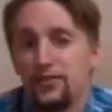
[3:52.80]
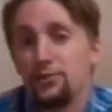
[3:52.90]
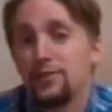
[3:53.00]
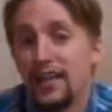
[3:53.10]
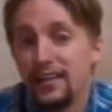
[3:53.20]

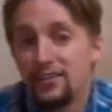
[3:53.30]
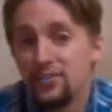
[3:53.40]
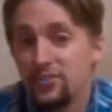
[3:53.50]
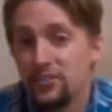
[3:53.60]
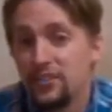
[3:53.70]
you'd like
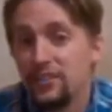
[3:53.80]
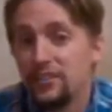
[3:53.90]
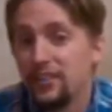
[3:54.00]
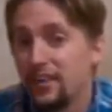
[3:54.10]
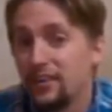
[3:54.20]
to
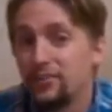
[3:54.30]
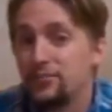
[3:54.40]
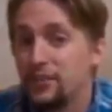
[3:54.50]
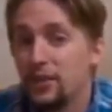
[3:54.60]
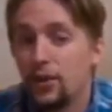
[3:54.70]
see a
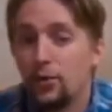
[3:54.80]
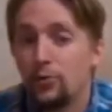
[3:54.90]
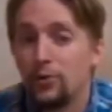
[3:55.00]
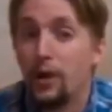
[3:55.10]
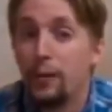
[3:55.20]

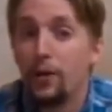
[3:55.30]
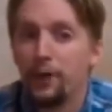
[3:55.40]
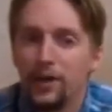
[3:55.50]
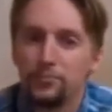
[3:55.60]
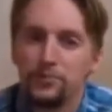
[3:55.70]
video about
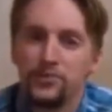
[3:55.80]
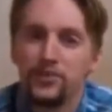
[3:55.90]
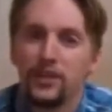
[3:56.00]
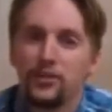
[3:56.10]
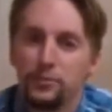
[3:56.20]
my
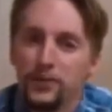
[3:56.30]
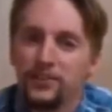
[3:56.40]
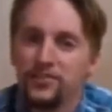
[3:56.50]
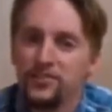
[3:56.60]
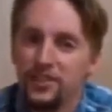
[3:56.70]
specific
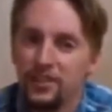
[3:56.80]
experiences